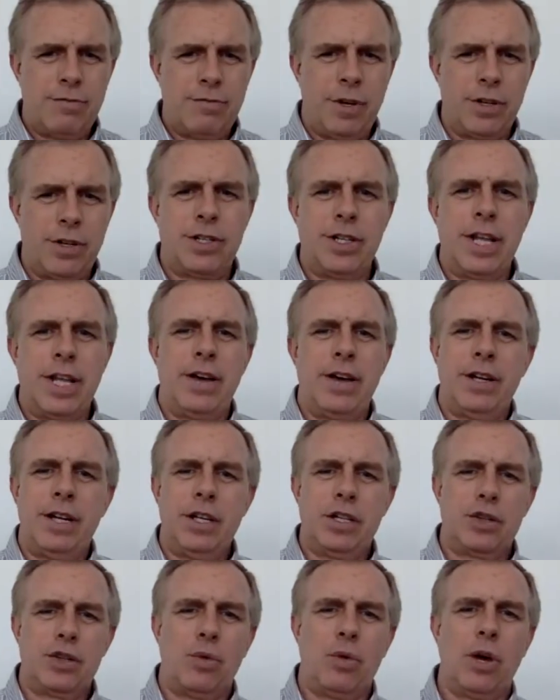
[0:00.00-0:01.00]
functionality
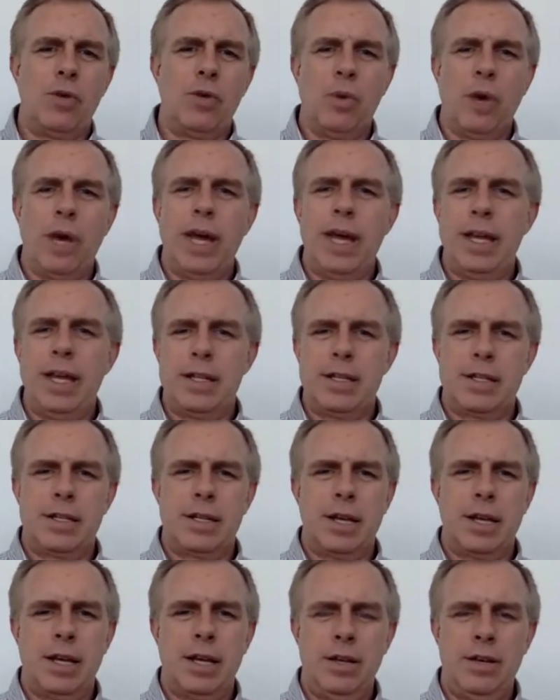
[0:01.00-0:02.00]
is a one-way. It's
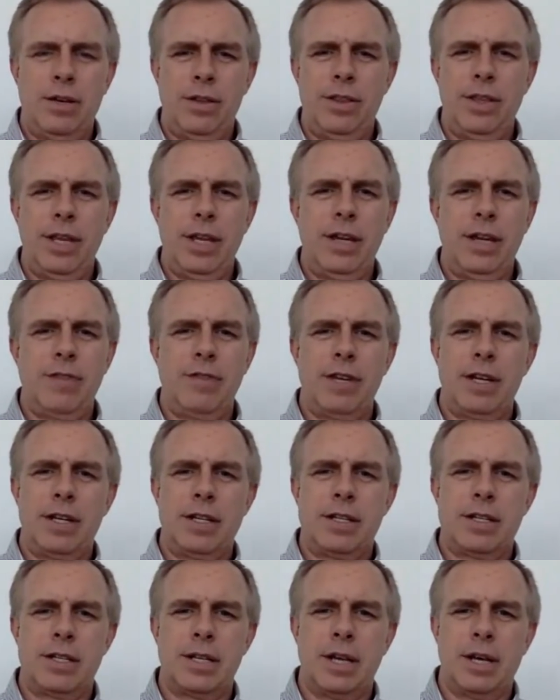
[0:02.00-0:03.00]
you can think of it
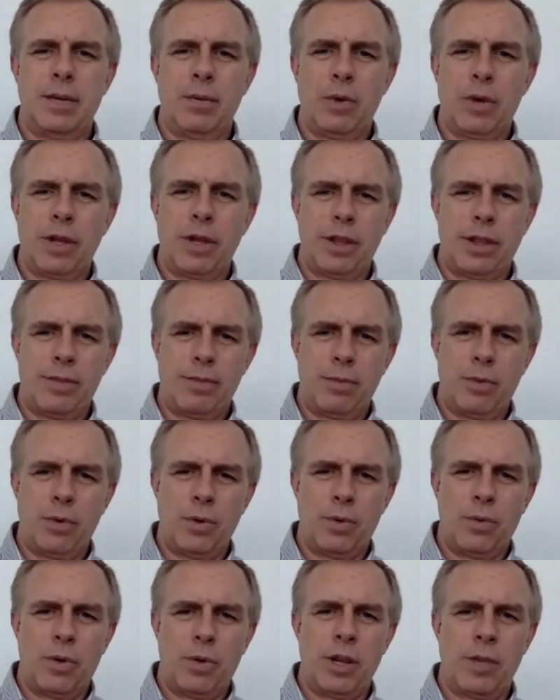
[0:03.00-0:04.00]
as one of
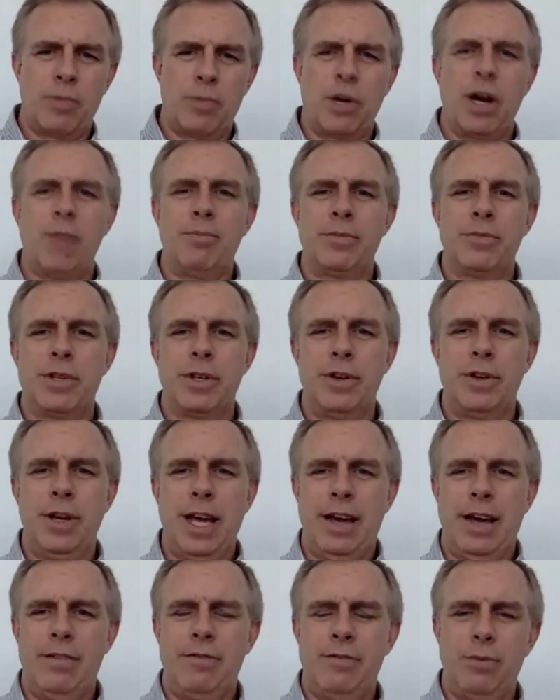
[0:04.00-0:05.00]
the problems that you
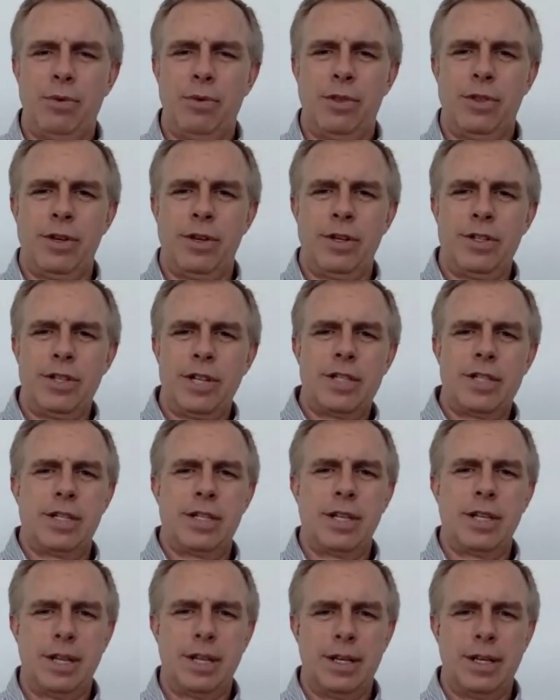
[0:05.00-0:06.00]
have with
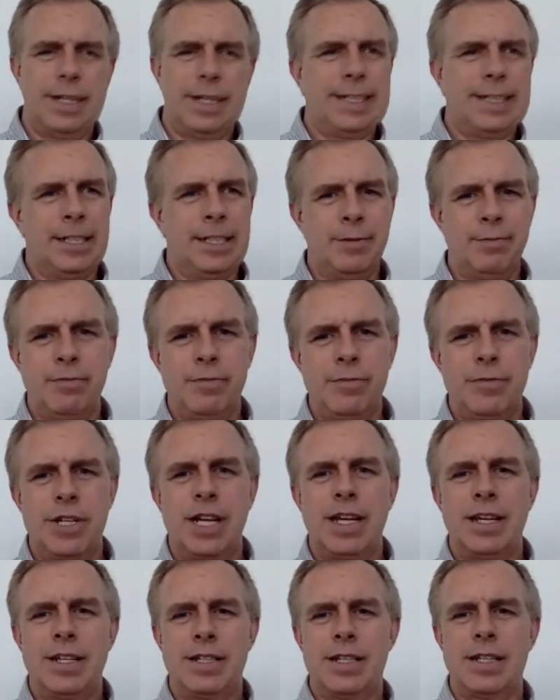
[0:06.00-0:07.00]
existing
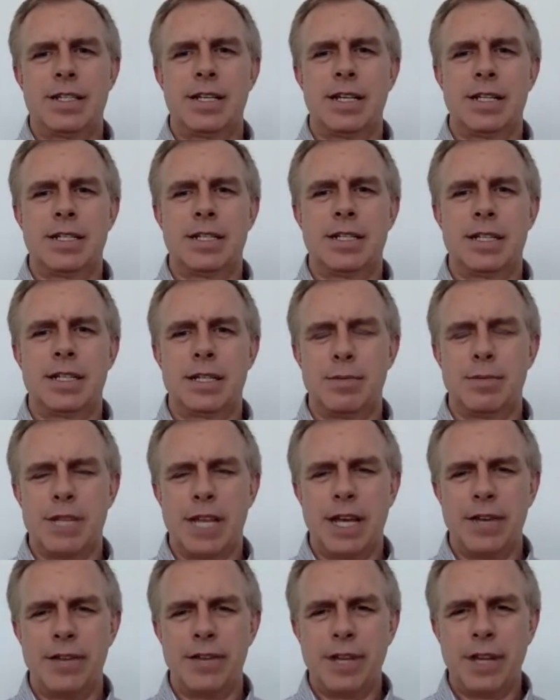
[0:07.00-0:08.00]
systems
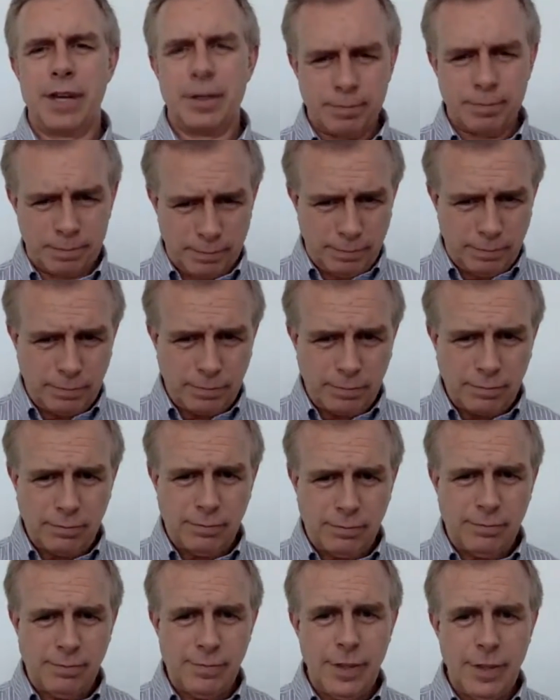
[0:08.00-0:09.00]
out there.
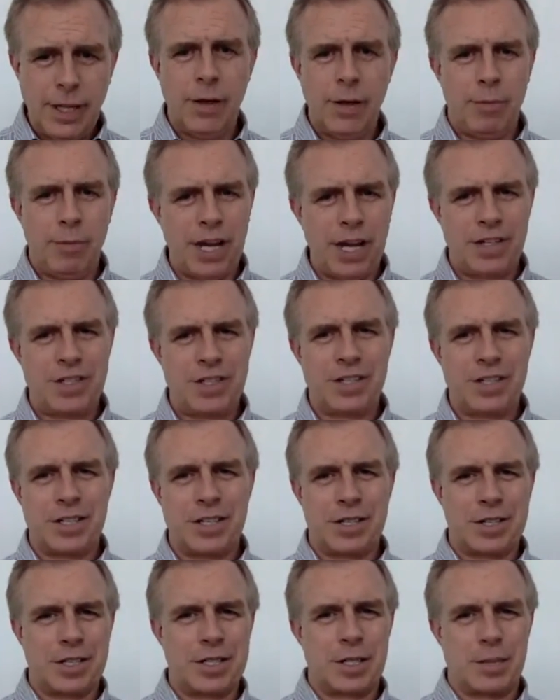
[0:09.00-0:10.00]
By existing
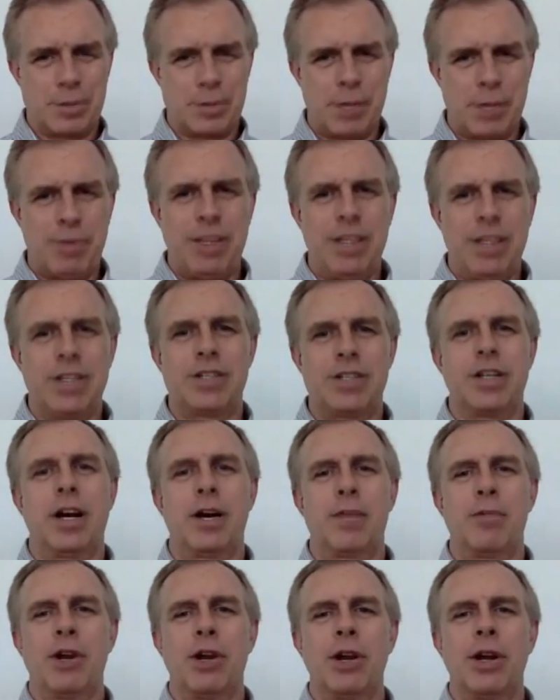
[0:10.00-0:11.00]
systems, I mean the
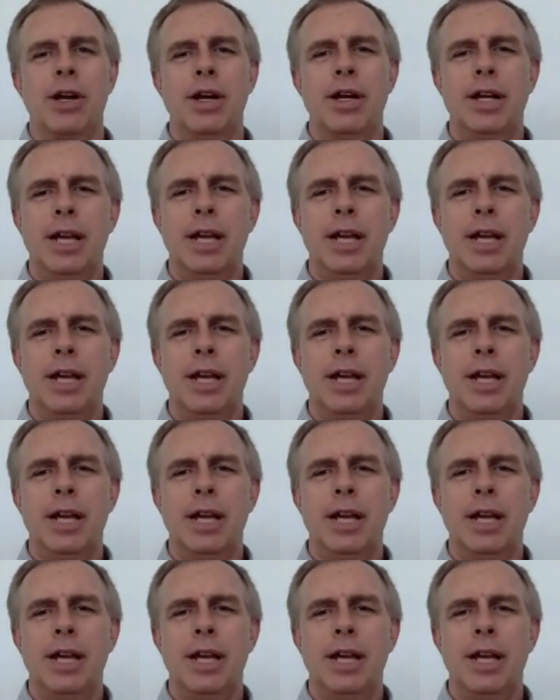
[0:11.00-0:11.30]
stock market.